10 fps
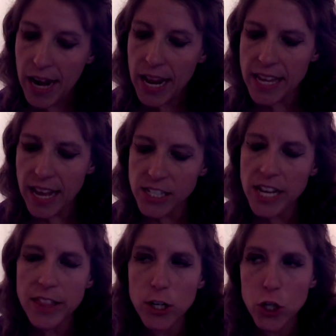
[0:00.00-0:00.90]
Yeah, it's
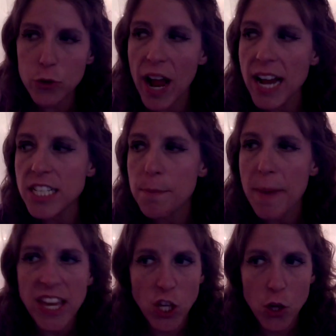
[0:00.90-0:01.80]
like they're trying to
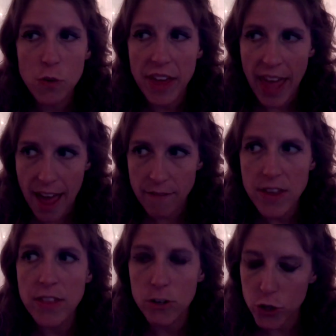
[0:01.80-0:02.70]
make you the
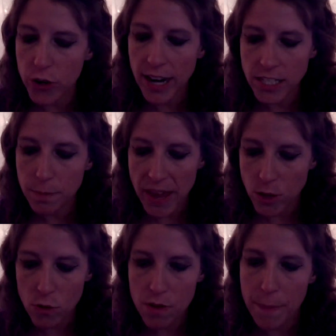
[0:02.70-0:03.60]
heavy, they're trying to make
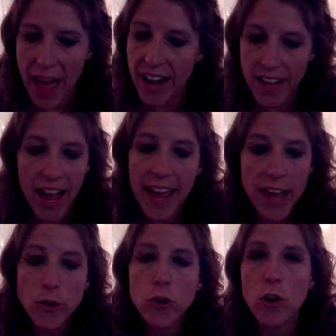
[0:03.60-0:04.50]
you the bad guy,
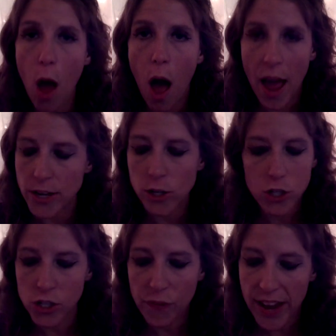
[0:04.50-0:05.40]
and you're not. You're
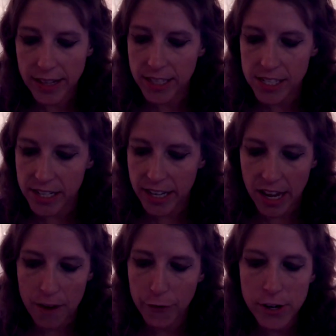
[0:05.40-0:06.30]
just finally sticking
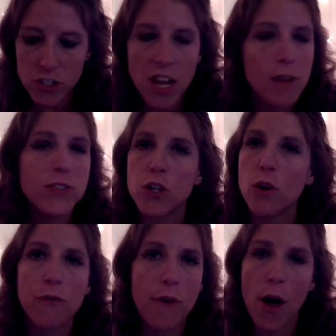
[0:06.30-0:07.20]
up for yourself, so
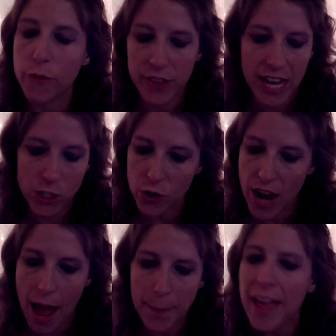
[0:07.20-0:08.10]
don't fall for that
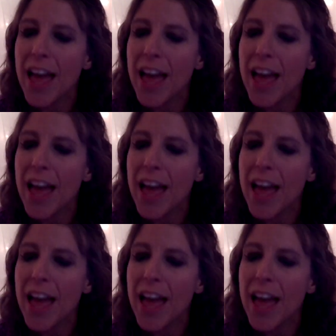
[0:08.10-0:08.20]
trap.